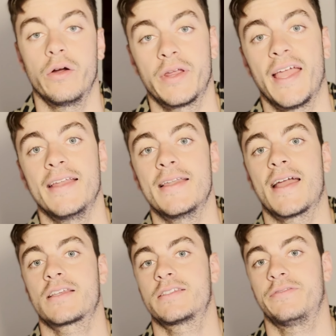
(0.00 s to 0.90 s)
Okay,
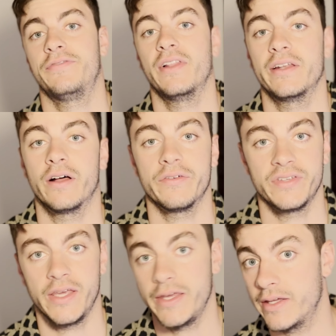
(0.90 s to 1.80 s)
next.
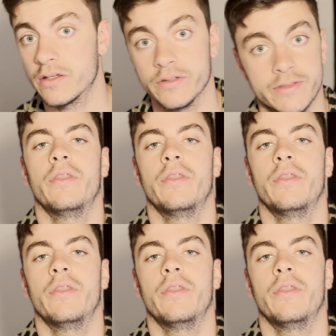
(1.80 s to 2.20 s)
Philadelphia Eagles.